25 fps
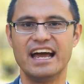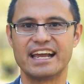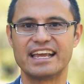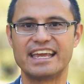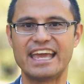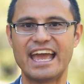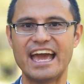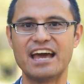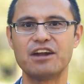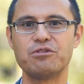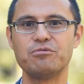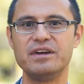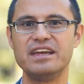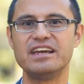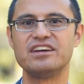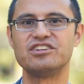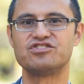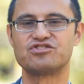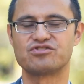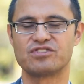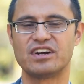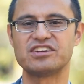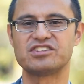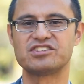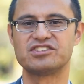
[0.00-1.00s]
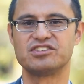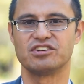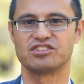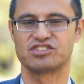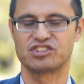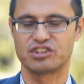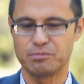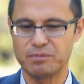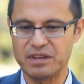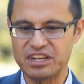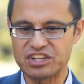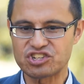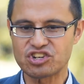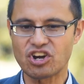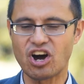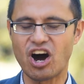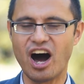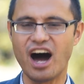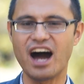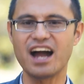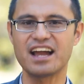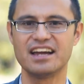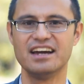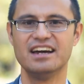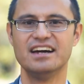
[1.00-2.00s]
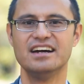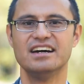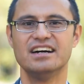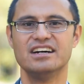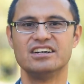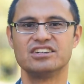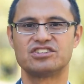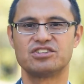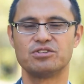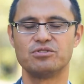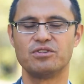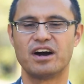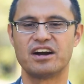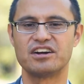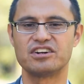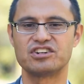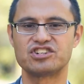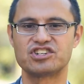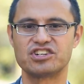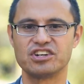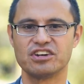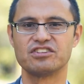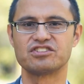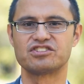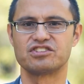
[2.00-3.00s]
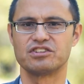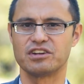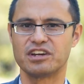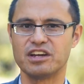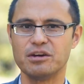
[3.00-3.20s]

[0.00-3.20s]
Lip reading: Can we address those? Can we talk to our children?